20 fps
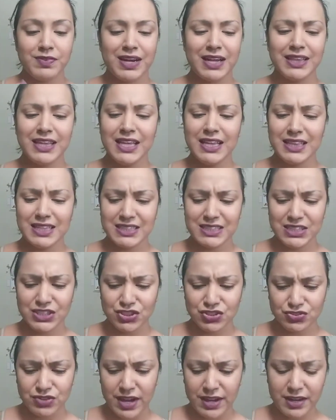I think this
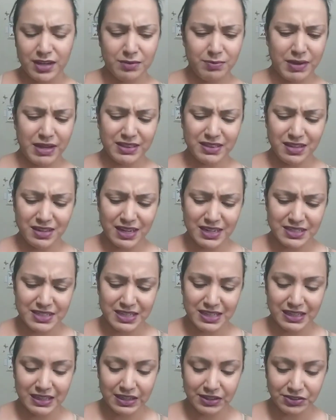is dried up. I thought I
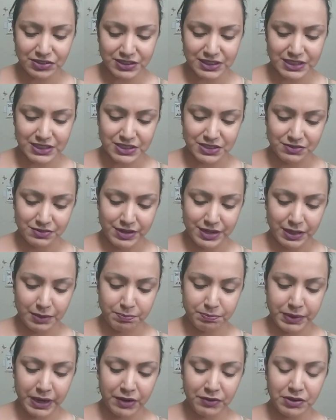decluttered this
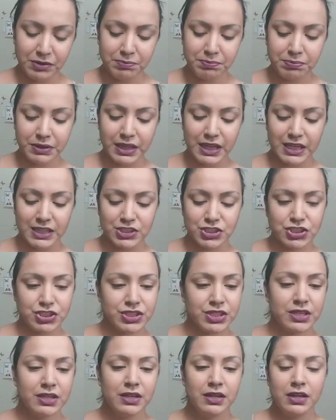already. Berry
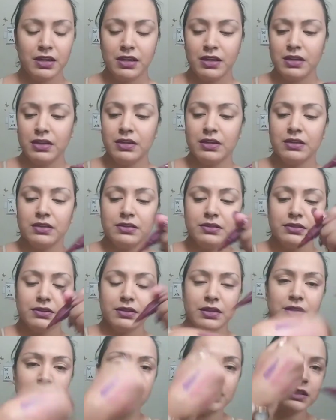Blush.
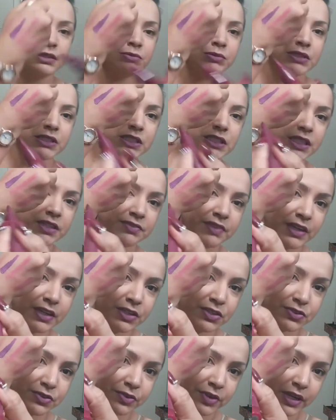Uh, let me see if I
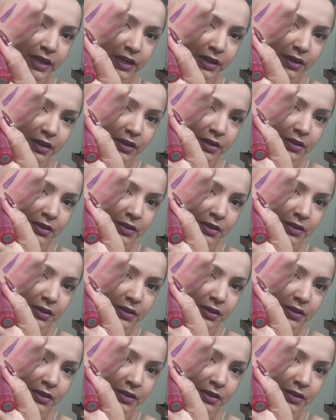could do it right here.